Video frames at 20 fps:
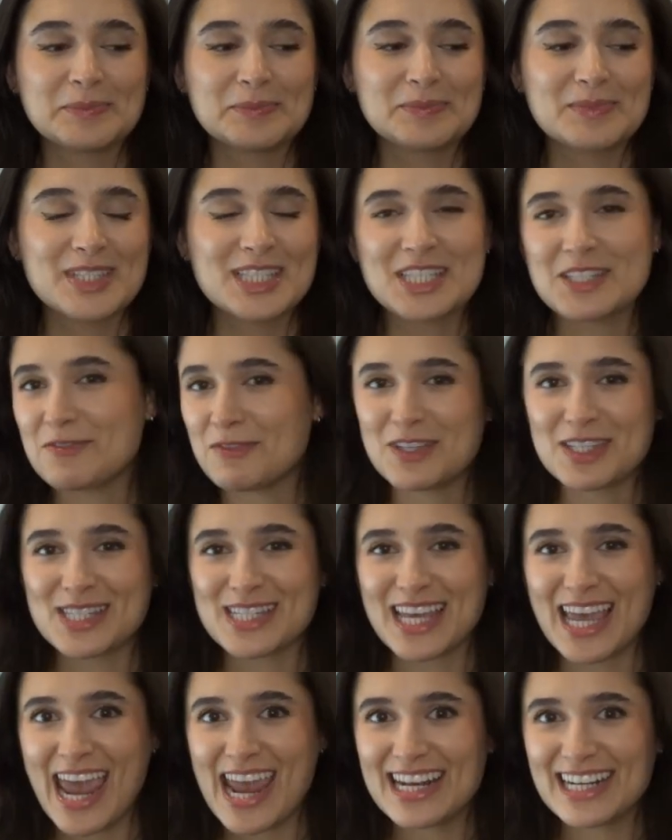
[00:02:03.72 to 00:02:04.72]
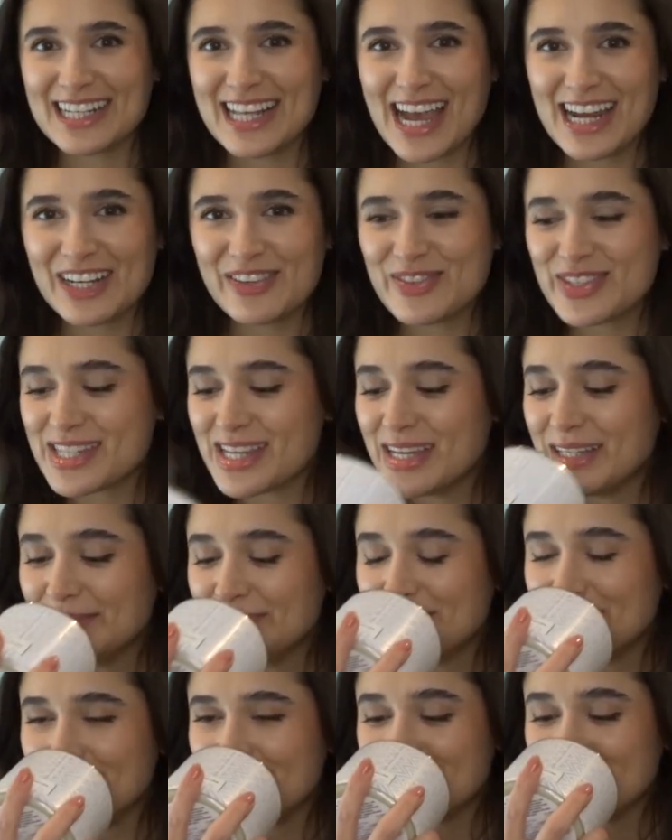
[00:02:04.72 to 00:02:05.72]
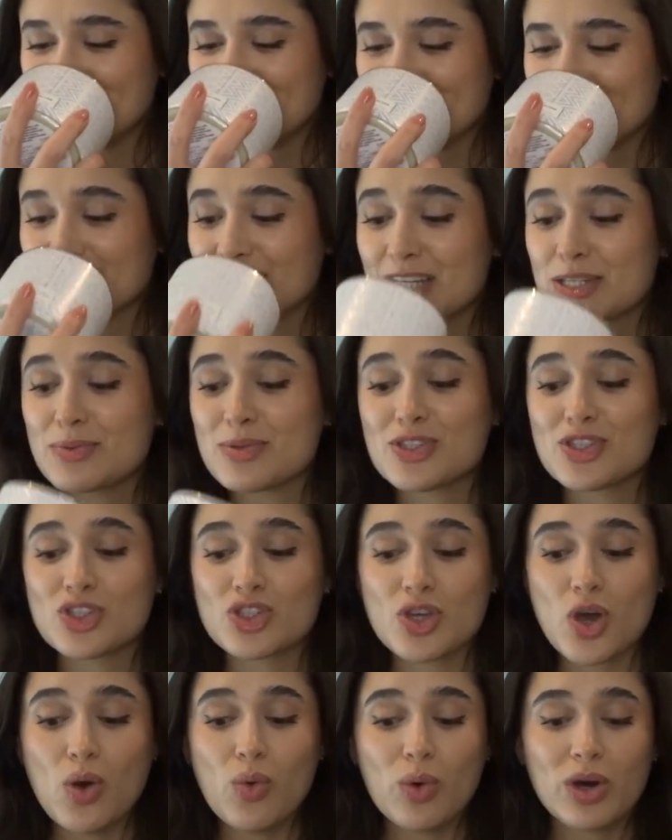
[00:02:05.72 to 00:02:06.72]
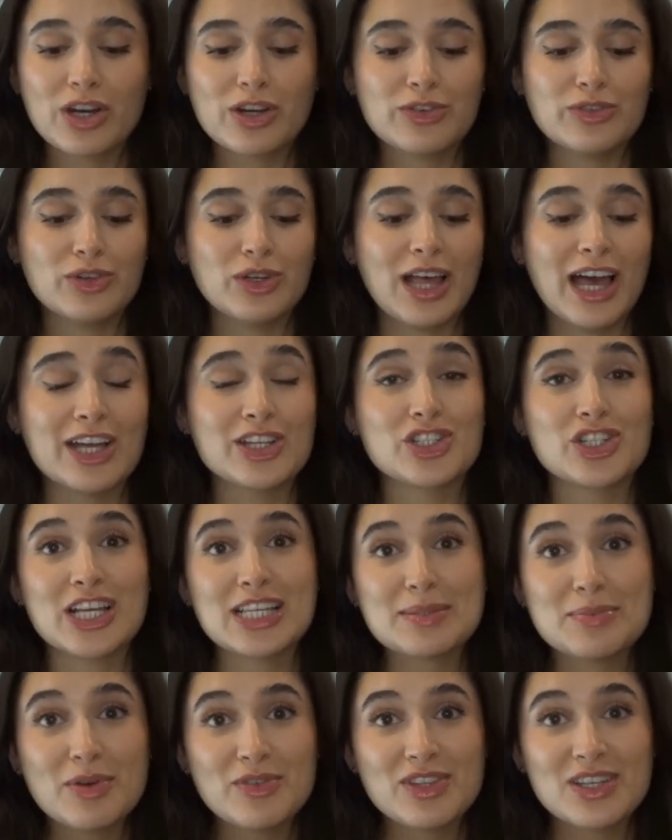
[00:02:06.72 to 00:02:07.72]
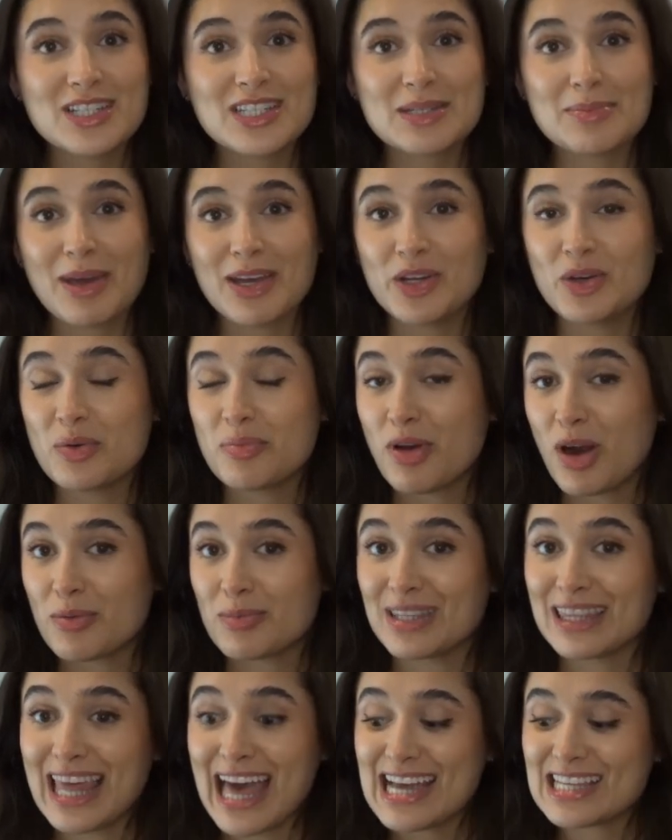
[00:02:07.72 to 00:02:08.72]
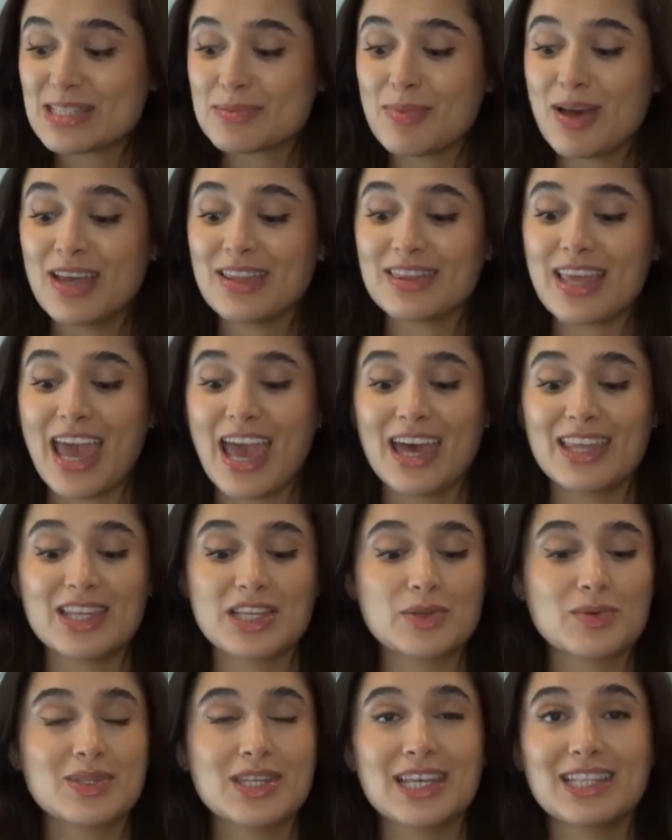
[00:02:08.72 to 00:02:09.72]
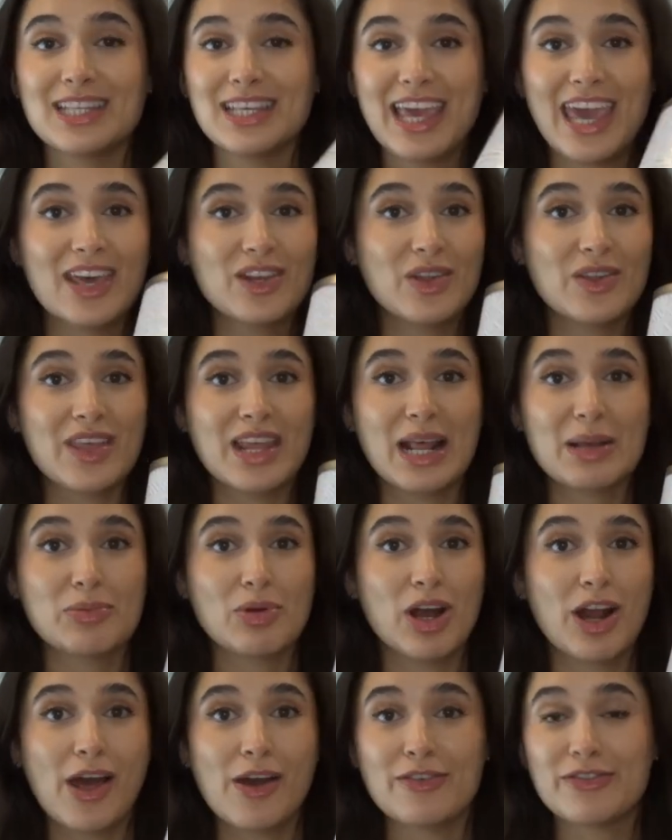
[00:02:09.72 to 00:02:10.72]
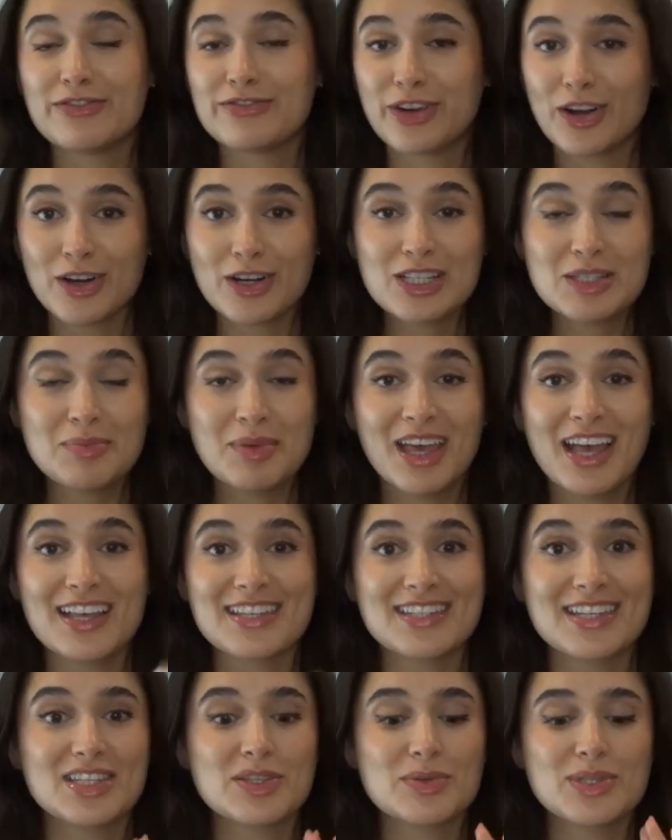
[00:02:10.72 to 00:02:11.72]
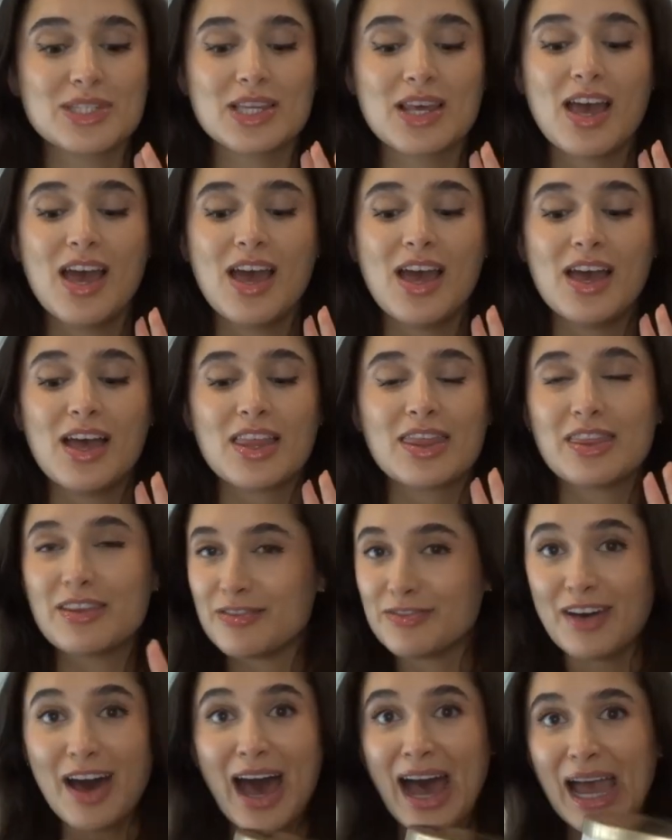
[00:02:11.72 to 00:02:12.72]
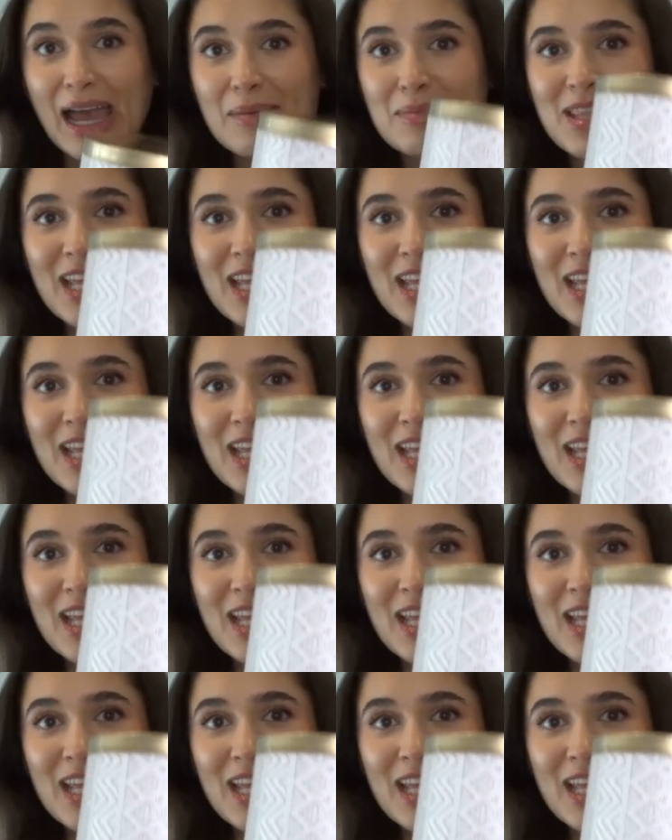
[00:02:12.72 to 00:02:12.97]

sophisticated kind of scent. This was so wonderful. I just moved into my new apartment last month, and this was like the candle that I brought out first because this was the vibe